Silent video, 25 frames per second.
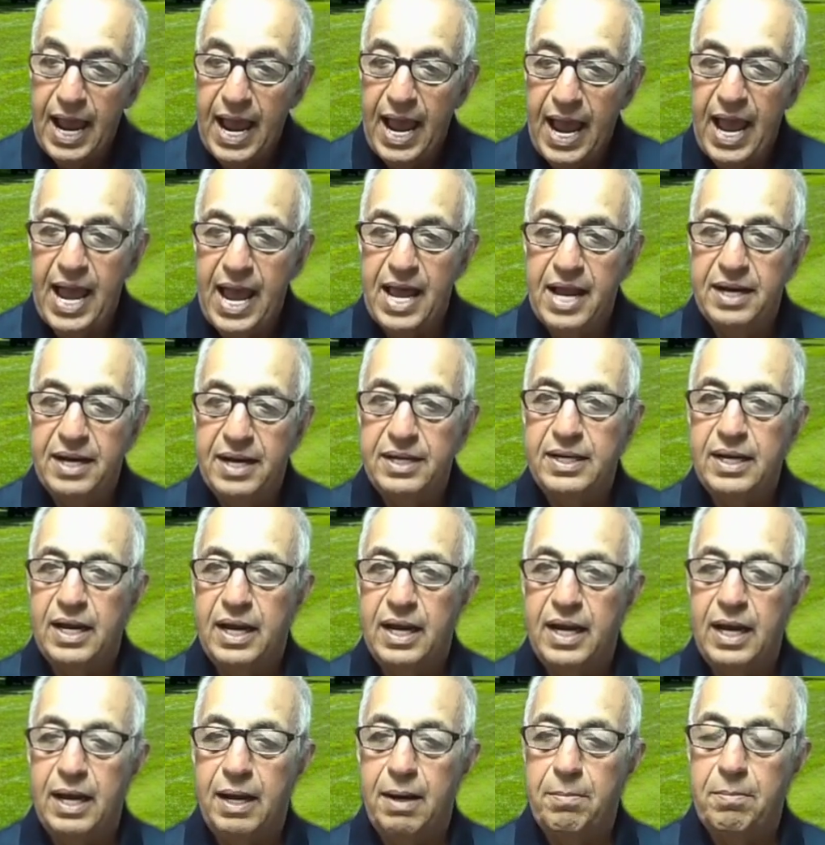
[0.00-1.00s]
And
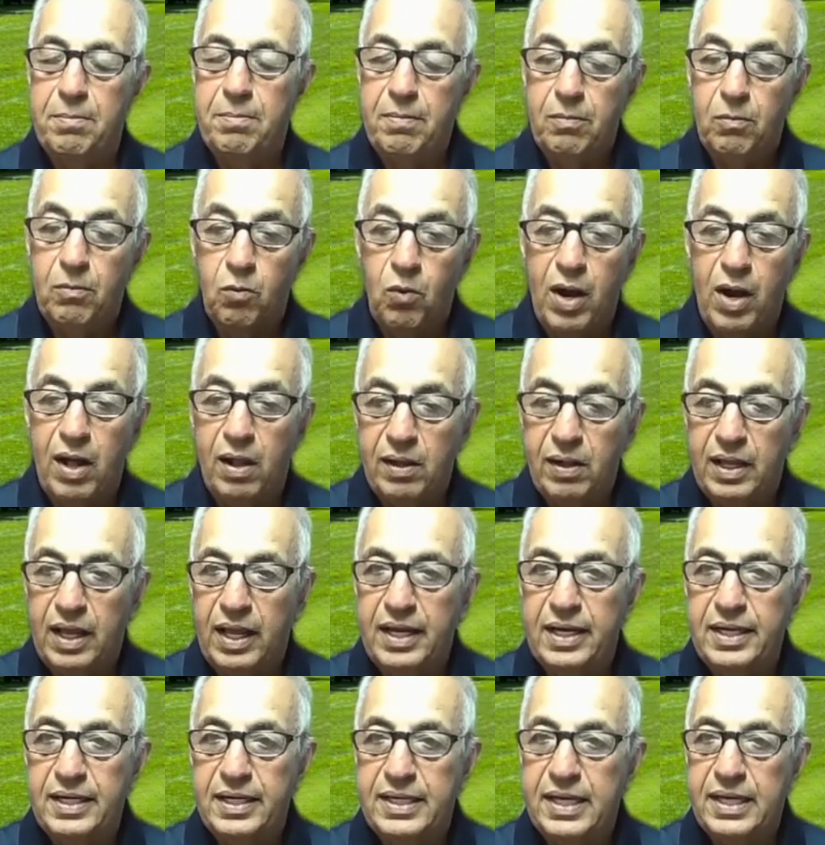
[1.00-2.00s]
um, well,
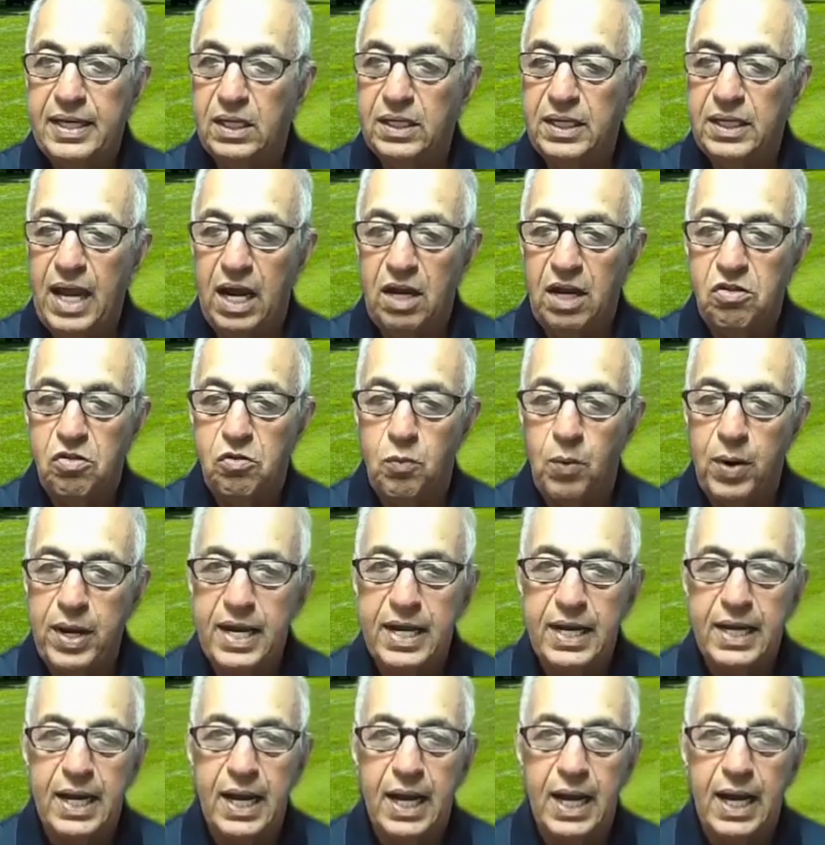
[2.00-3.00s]
until next
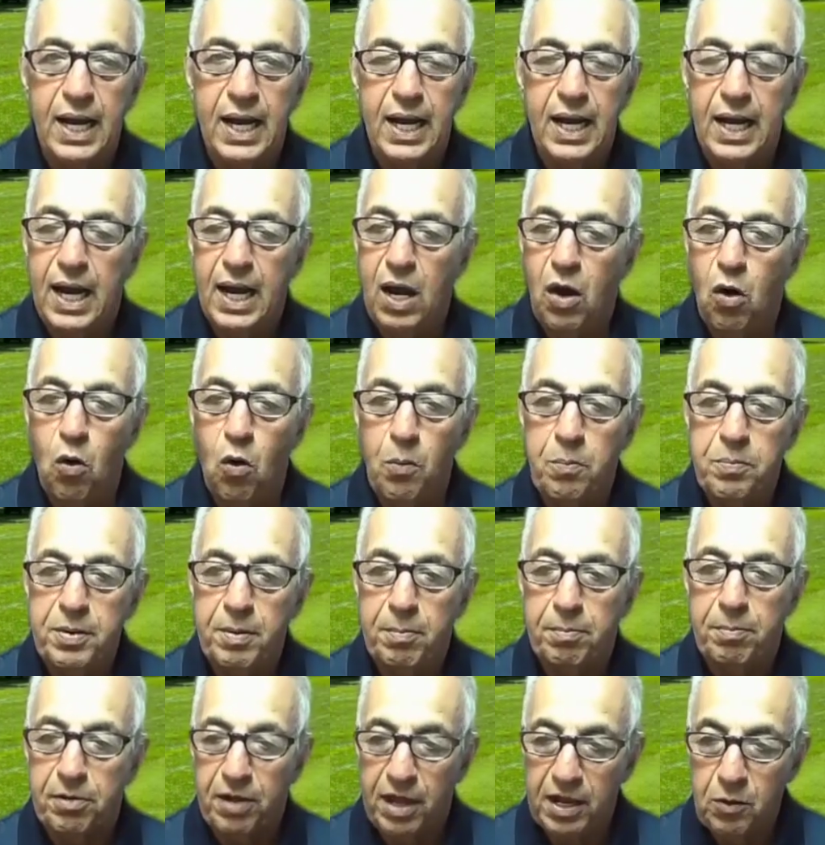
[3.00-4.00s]
week, uh, I uh, hope you
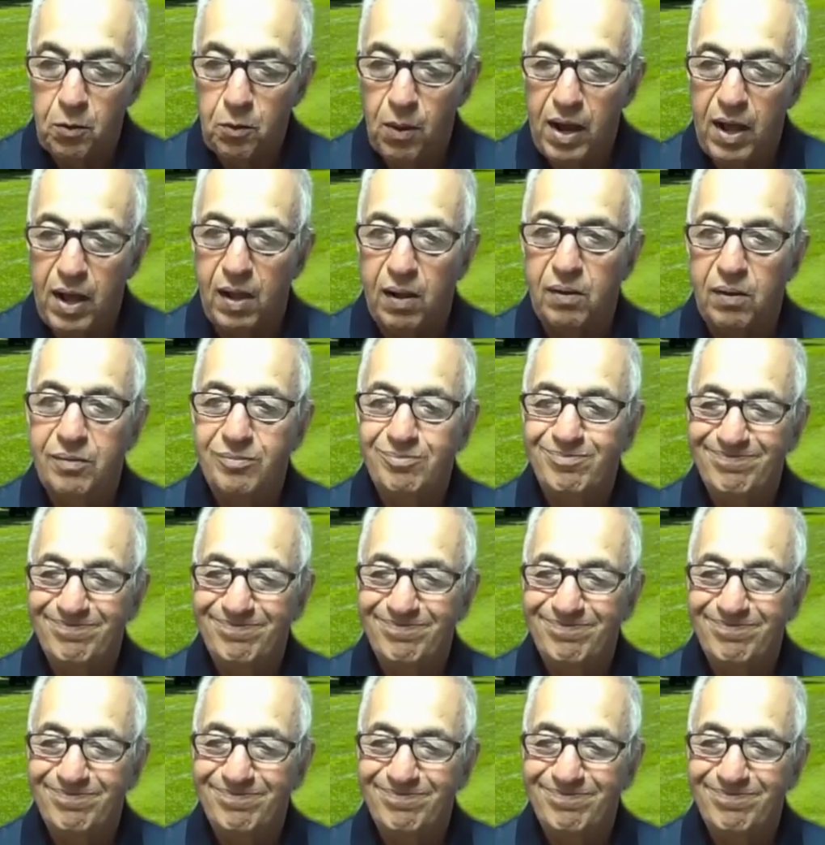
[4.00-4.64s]
play well.